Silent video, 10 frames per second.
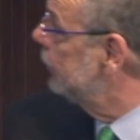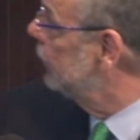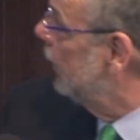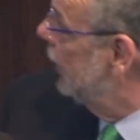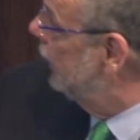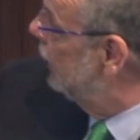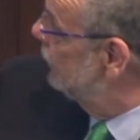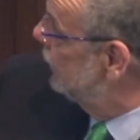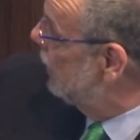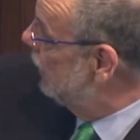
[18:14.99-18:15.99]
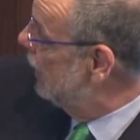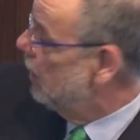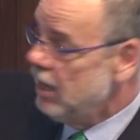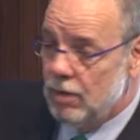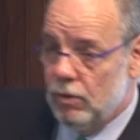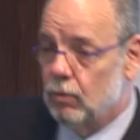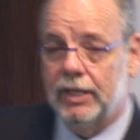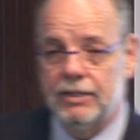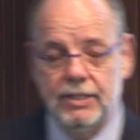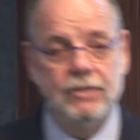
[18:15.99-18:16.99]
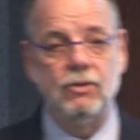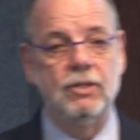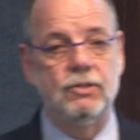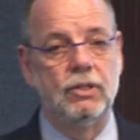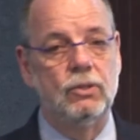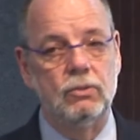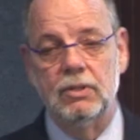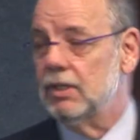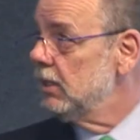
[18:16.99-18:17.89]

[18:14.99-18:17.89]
Sorry, I can't see all that. We will continue to do